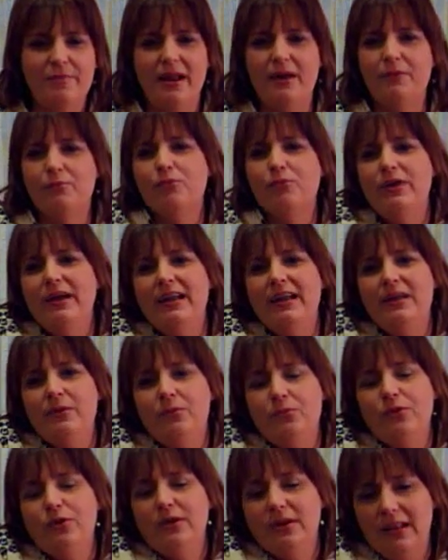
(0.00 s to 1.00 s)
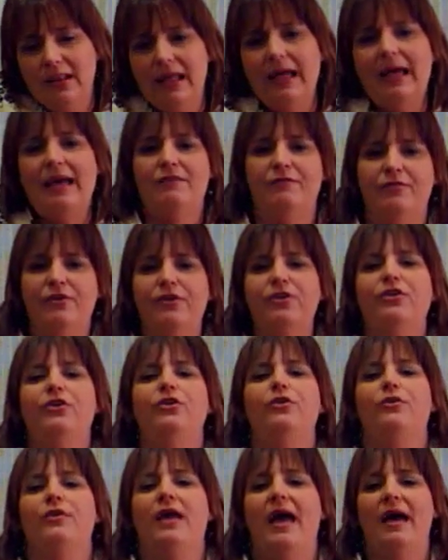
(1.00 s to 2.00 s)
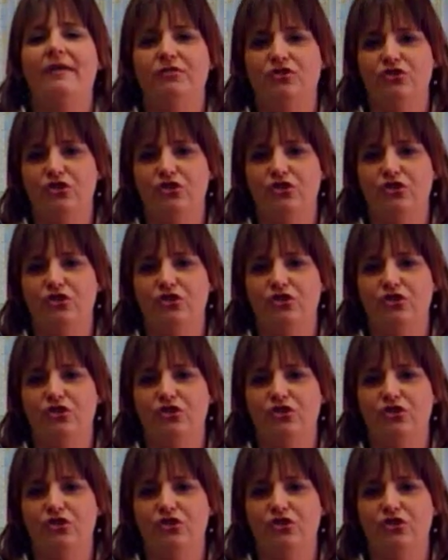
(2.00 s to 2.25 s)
but I really would like for you to have a